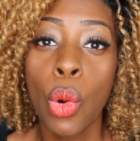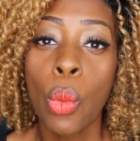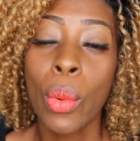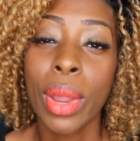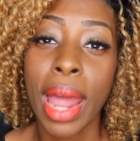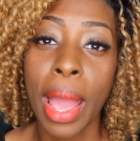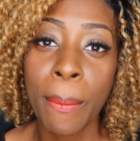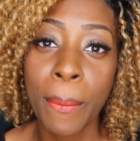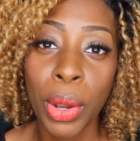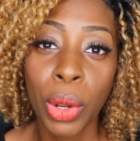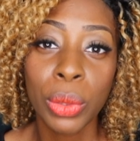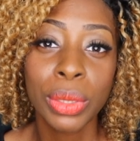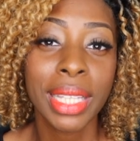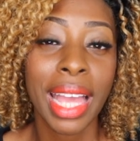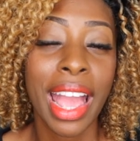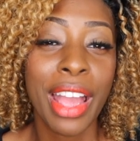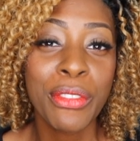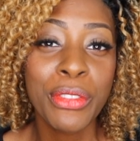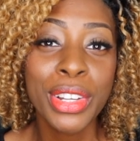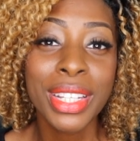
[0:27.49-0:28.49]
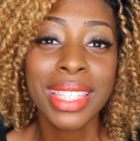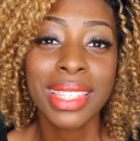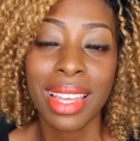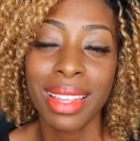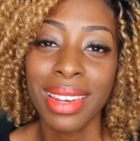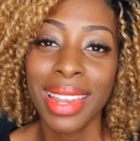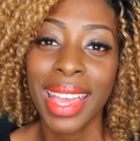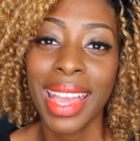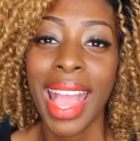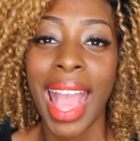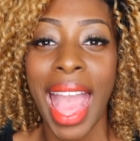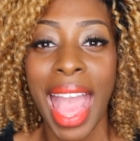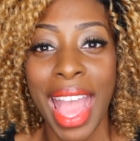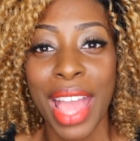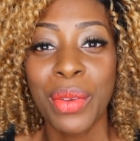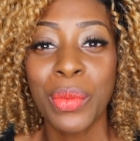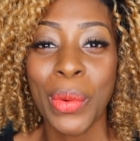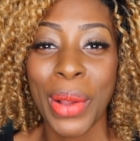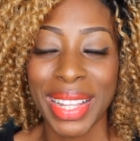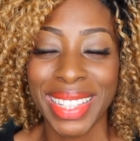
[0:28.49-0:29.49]
when I post every Sunday
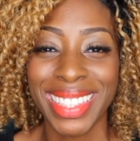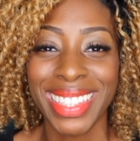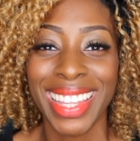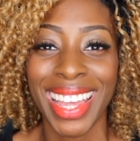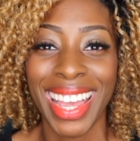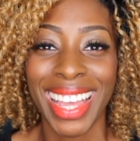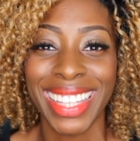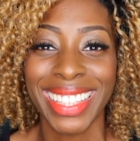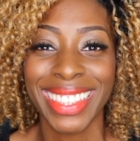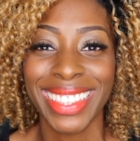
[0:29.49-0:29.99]
and Wednesday.